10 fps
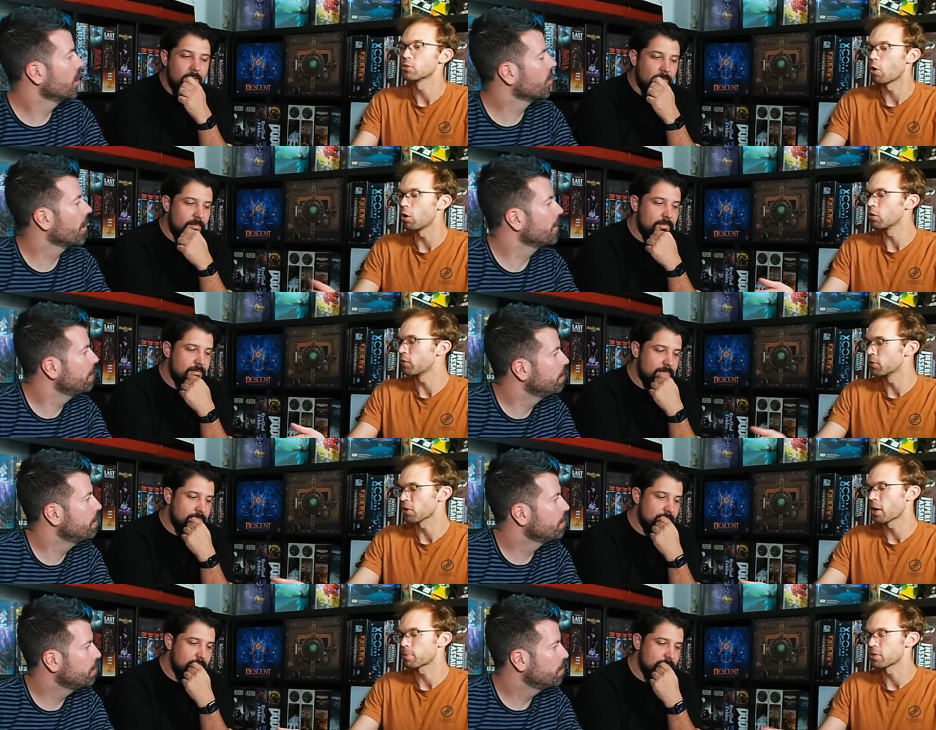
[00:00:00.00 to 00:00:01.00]
Speaker 1: So okay. all of those
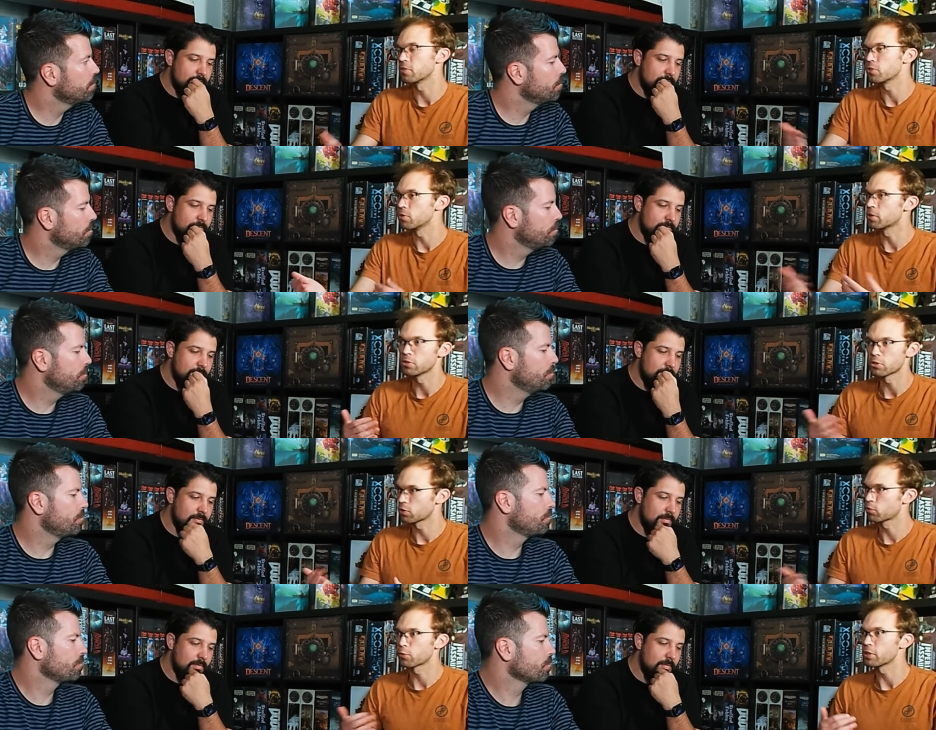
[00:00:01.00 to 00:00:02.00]
options you can
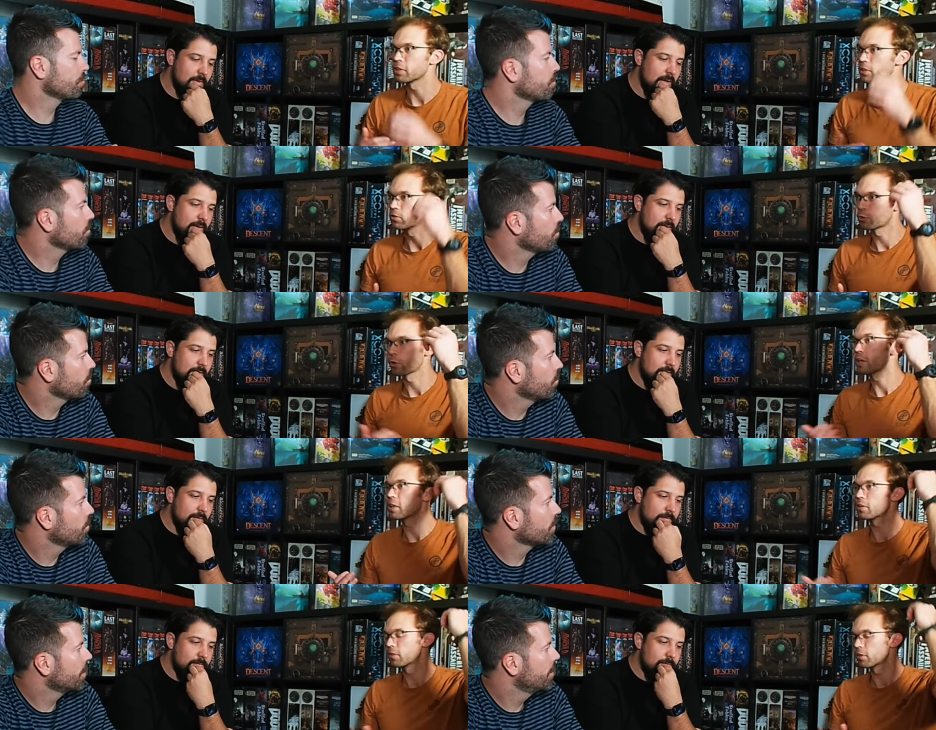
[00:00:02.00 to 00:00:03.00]
just freely
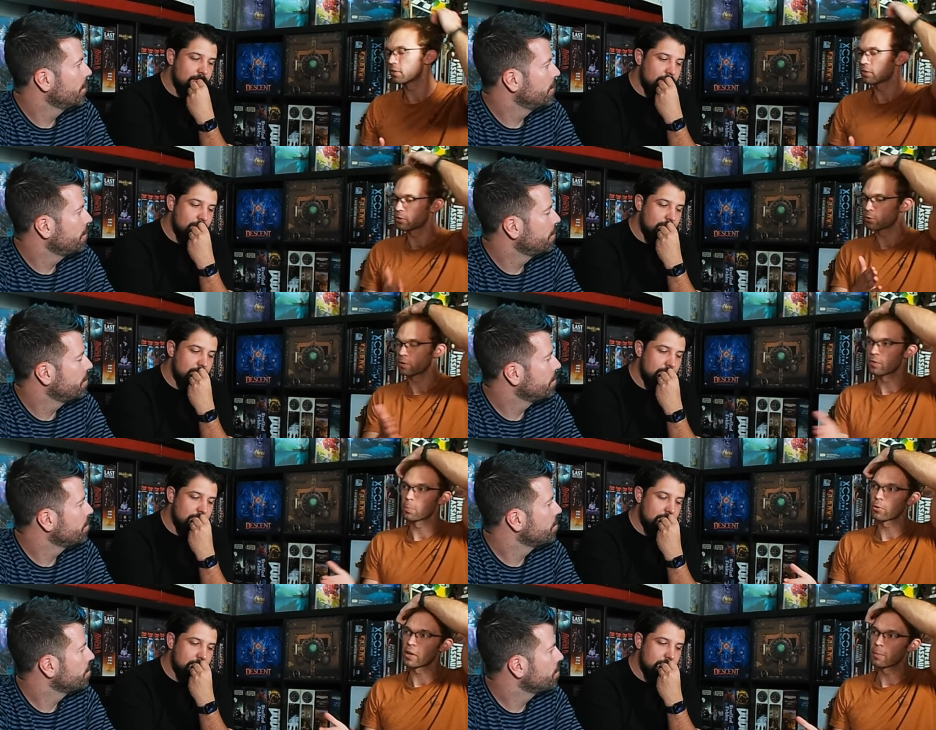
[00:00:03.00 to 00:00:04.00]
trade. They're they're sort of the
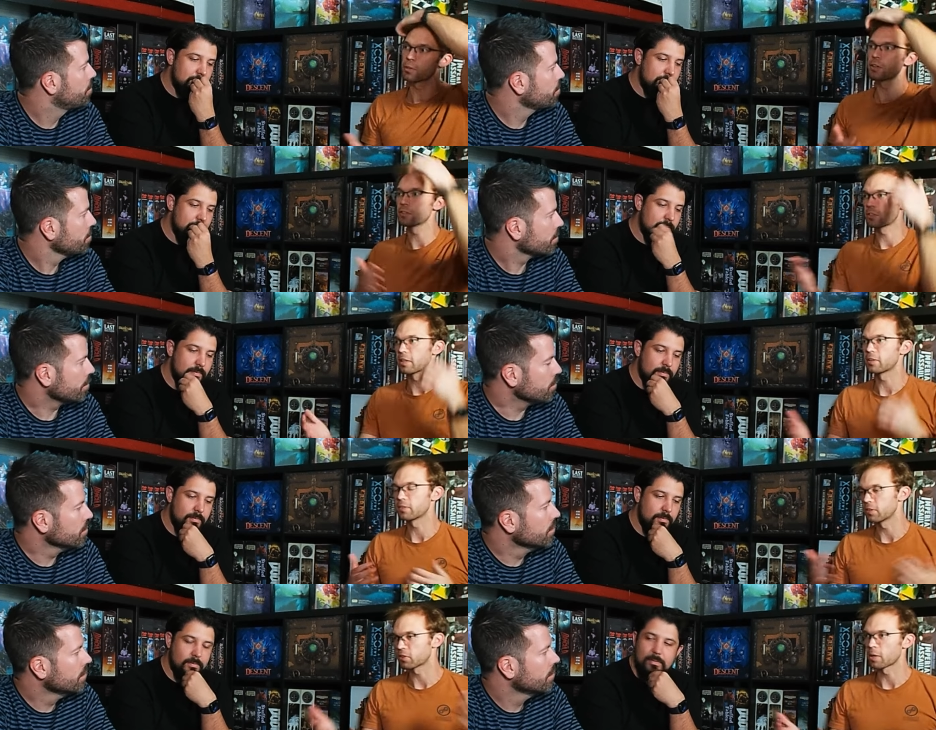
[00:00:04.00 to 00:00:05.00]
parameters that
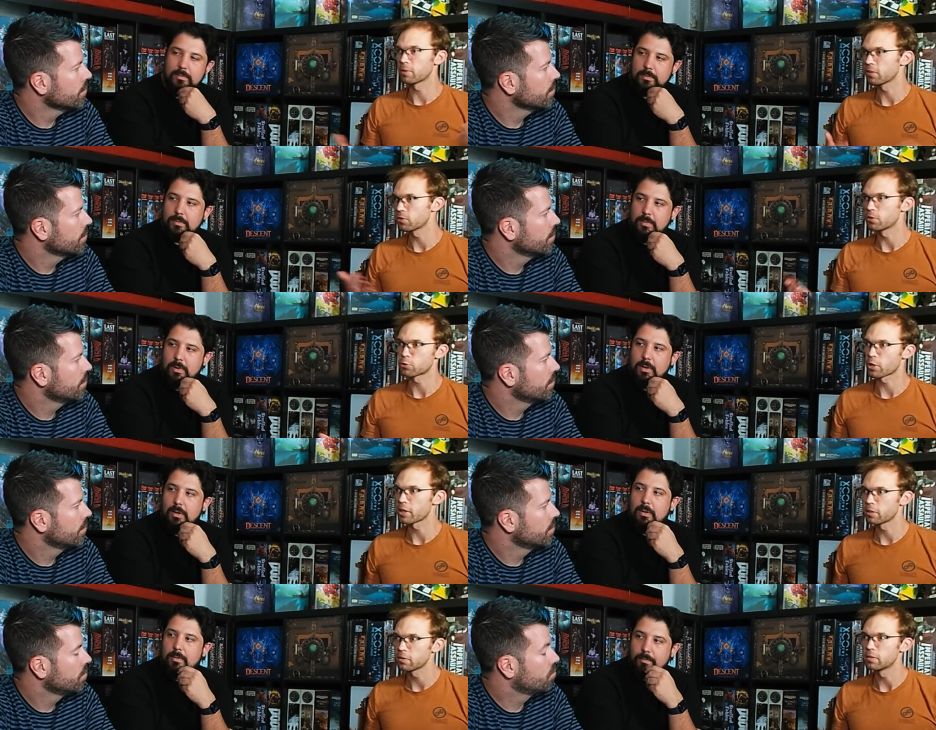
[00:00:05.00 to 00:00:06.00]
this game allows you to
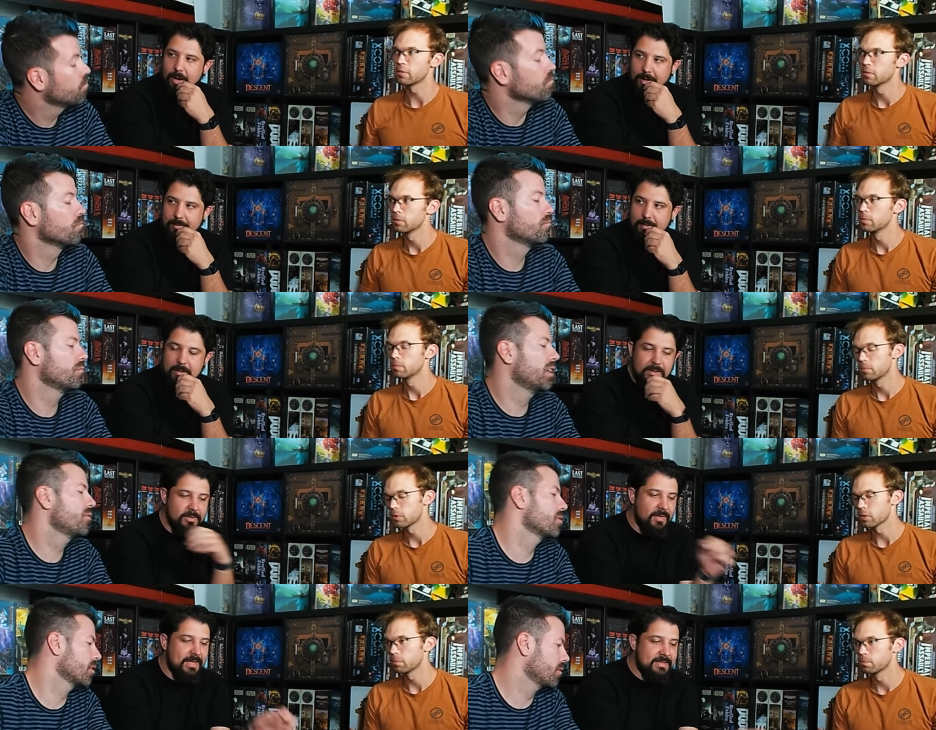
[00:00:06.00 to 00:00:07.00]
trade.
Speaker 2: Right.
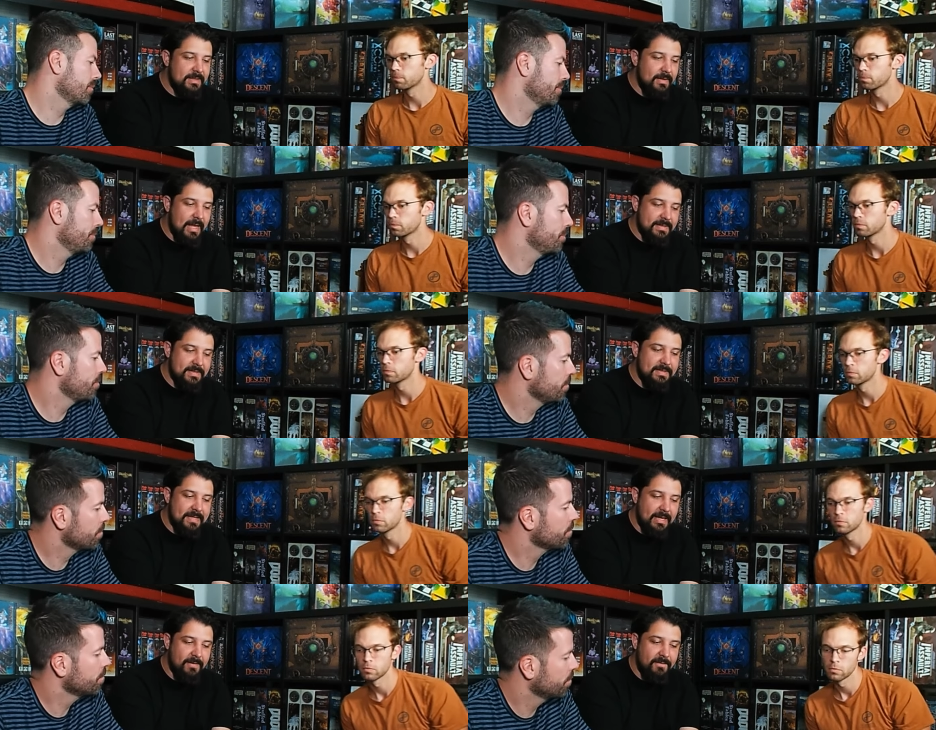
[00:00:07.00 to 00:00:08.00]
Speaker 1: So
Speaker 2: that's that's the
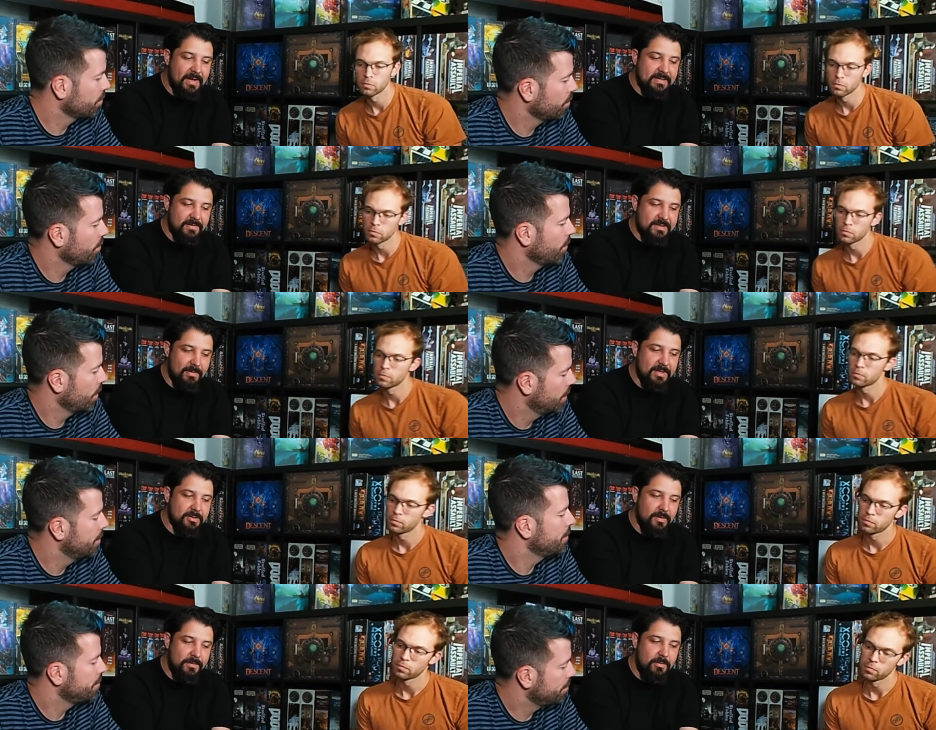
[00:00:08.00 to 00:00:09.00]
second phase of the summit.
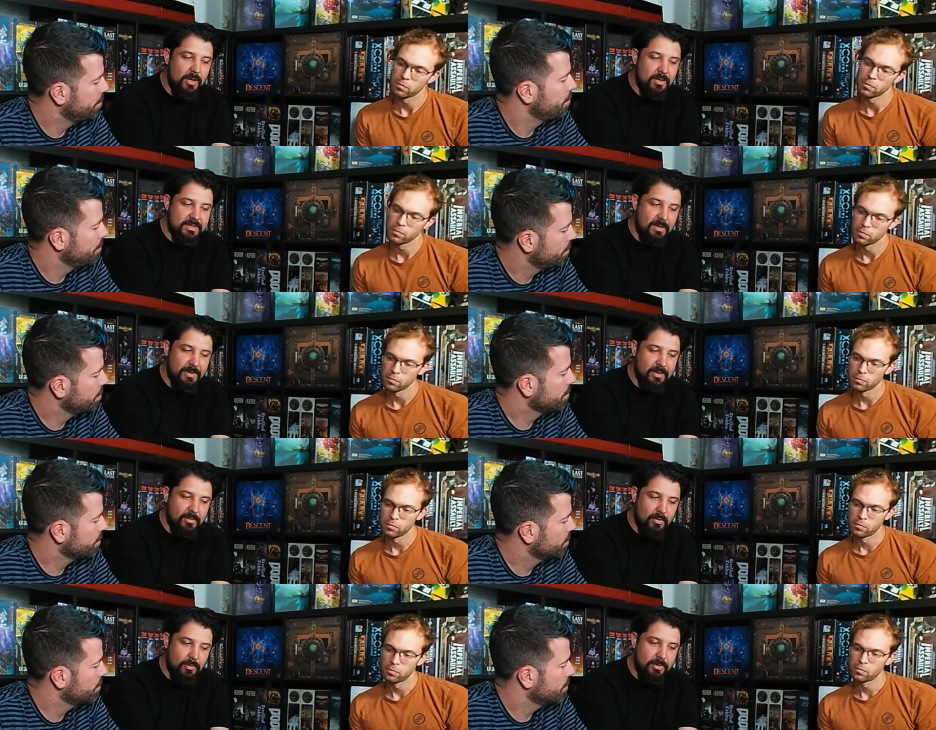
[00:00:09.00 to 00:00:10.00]
So if you call a summit,
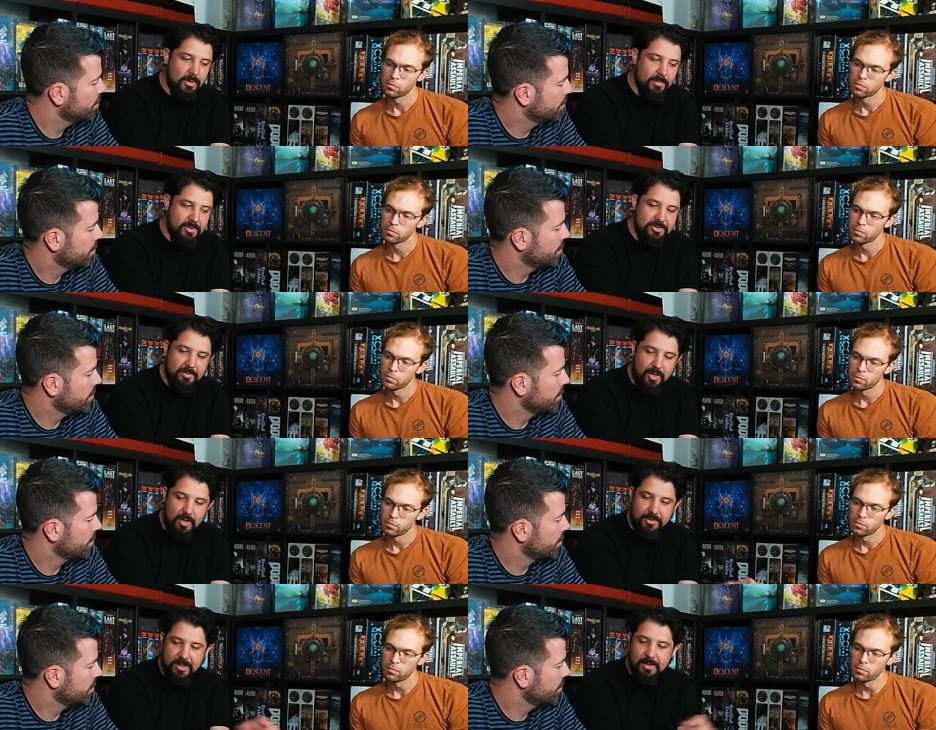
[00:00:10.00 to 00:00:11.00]
only the person who
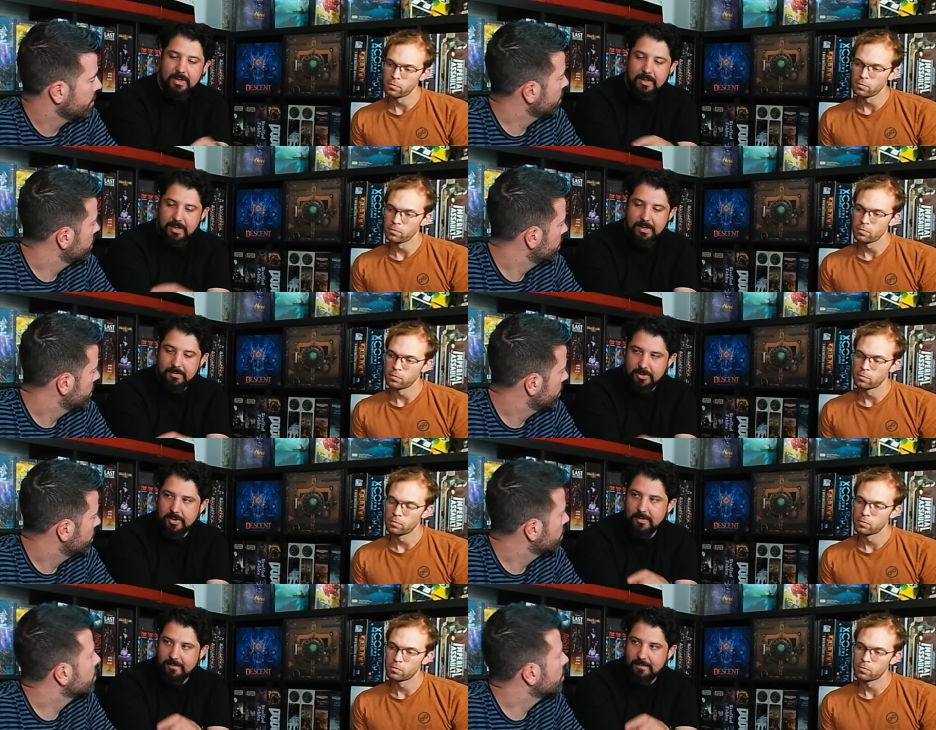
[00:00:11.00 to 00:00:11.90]
called it can return